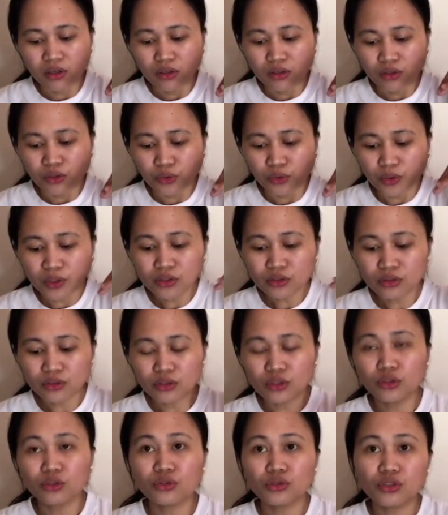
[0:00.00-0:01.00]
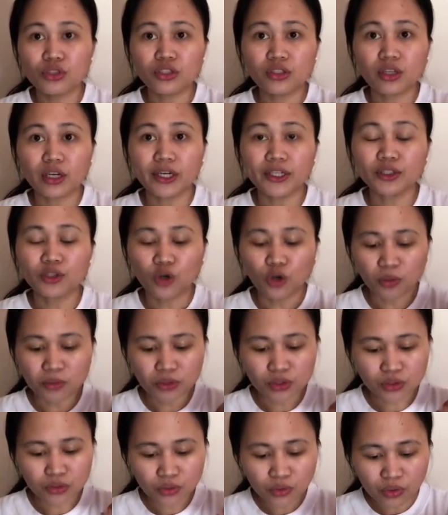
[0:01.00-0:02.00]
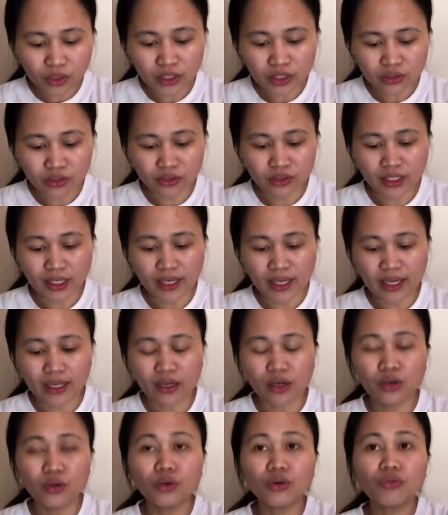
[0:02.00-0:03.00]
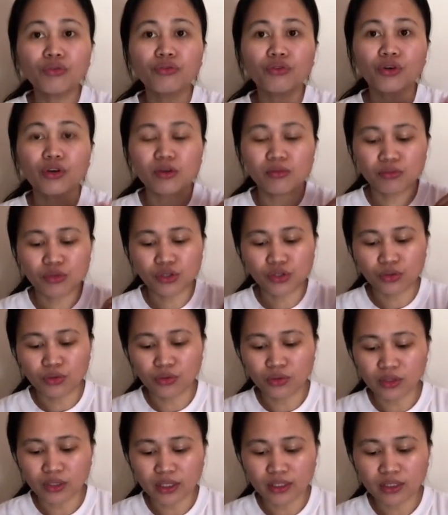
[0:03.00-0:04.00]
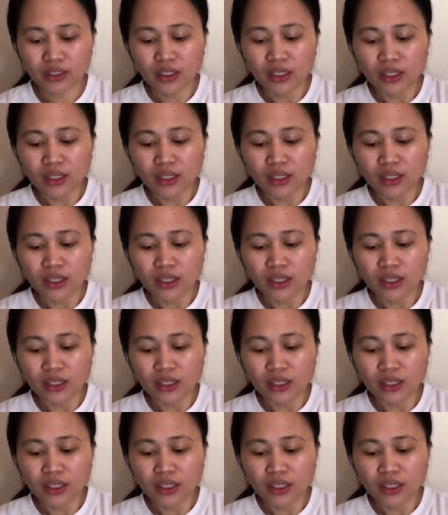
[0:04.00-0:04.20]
you want to know to start homeschooling today and look for homeschooling